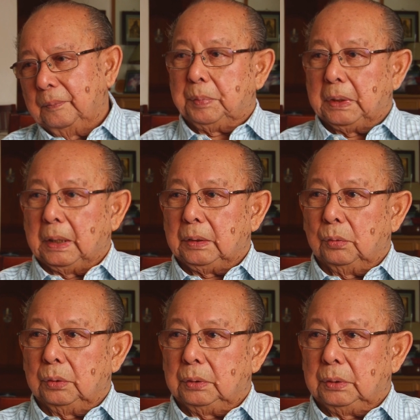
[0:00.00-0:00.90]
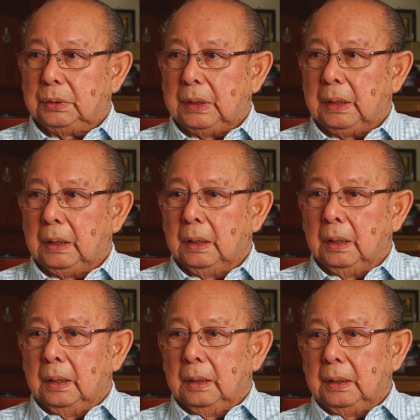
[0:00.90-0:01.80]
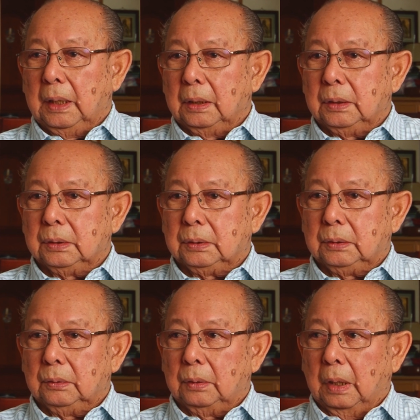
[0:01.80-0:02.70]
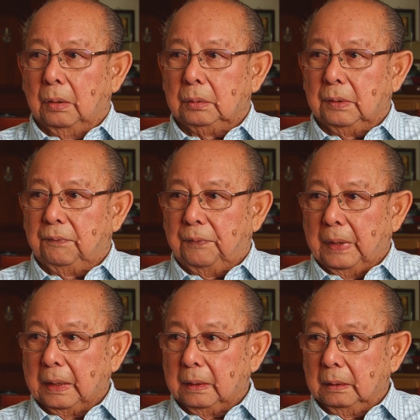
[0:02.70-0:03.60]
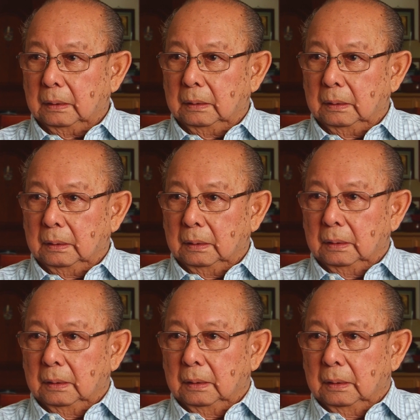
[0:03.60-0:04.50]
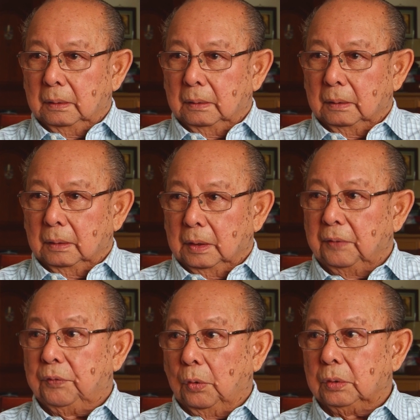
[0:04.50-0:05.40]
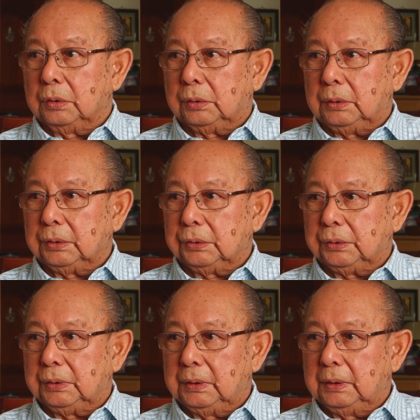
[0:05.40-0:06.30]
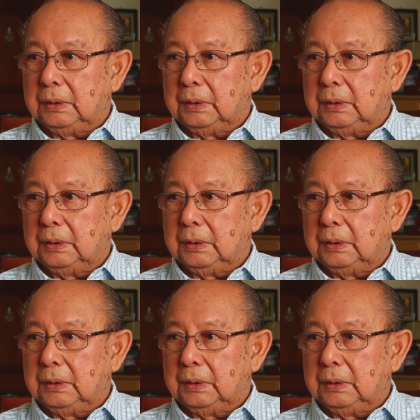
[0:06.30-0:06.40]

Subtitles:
But I don't think they understood how the flag lived all these years.